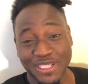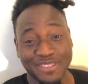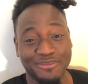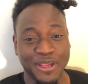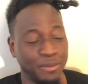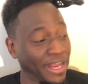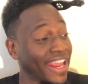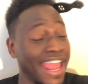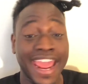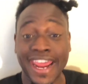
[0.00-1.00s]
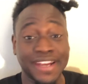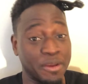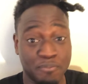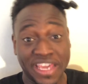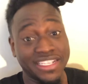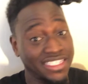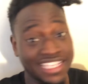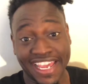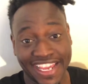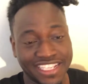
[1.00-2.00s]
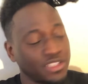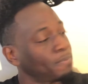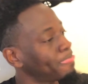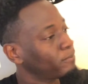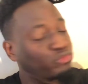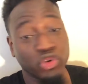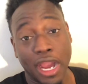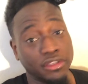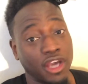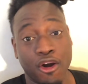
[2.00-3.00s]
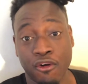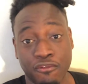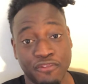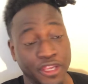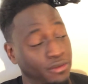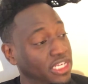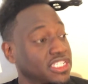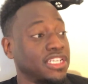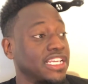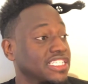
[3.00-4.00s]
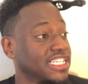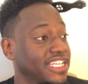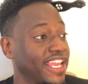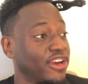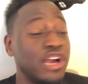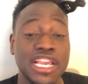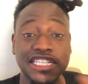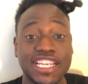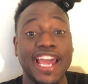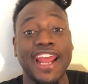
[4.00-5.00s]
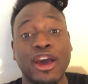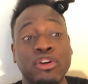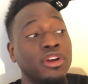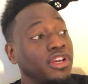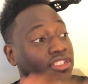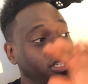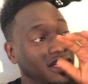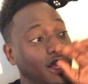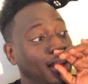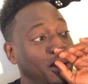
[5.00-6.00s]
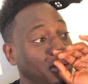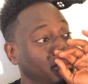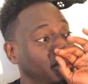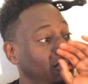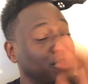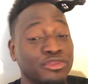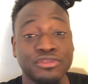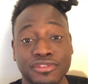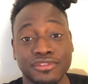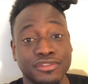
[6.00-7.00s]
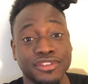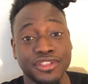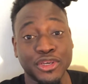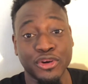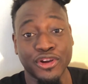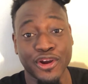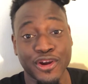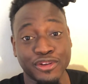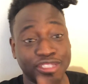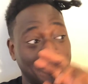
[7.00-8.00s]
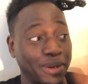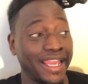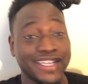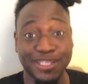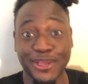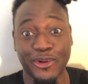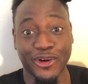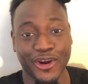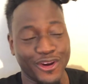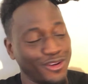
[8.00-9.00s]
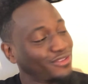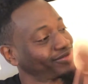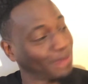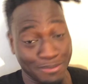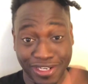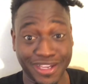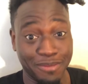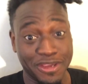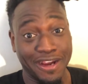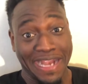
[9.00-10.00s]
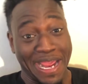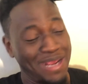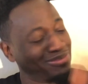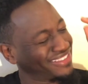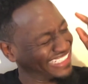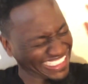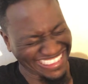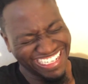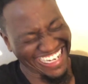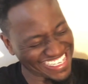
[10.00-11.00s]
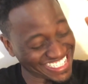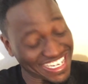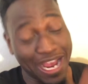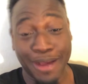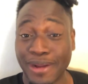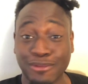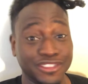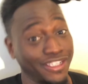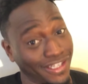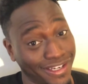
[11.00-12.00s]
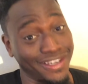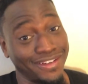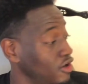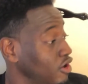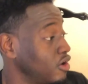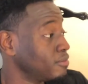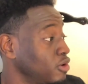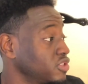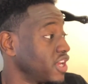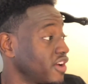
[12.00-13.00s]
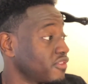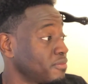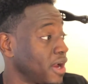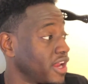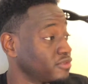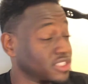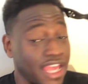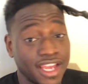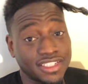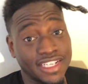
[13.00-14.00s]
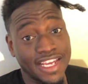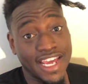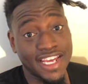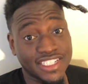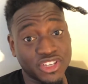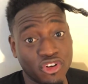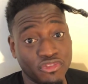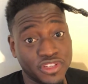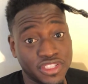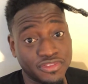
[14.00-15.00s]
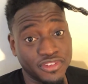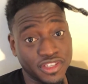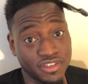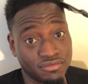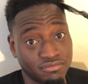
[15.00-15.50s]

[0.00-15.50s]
film. They had the best scenes throughout the whole film. They shut that shit down. Shout out to the two little girls that played the little girls. I'm gonna look up y'all names. Good ass job. They was good. Almost everybody was acting their ass off in this film.